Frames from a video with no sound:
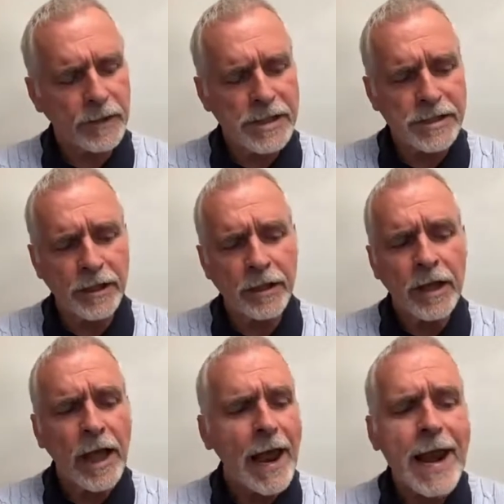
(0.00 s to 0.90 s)
is that
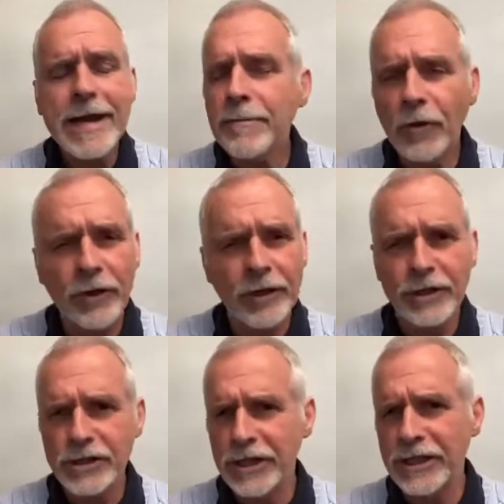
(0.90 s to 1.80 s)
anybody
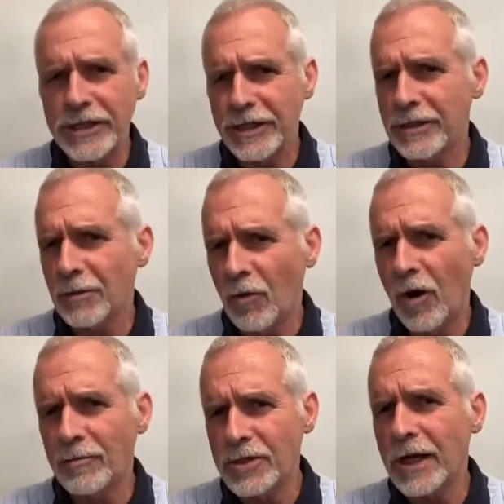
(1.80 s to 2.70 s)
that's listening to what
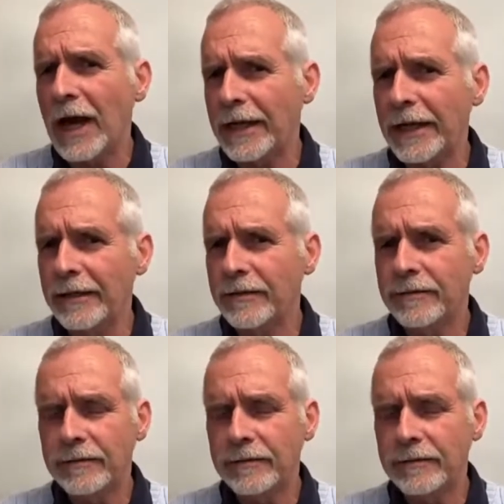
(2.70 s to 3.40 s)
I'm saying,